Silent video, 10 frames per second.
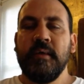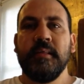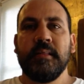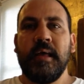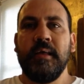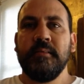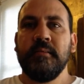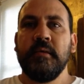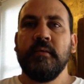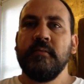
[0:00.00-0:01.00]
that
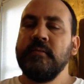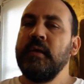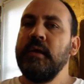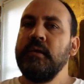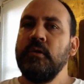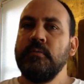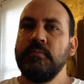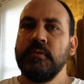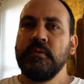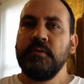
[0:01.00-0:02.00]
antiques is any
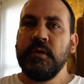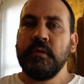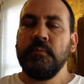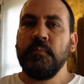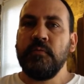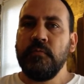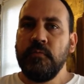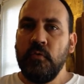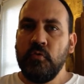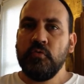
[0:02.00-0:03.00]
object created
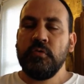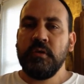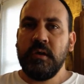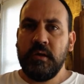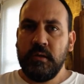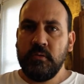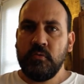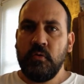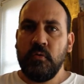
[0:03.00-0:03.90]
before the end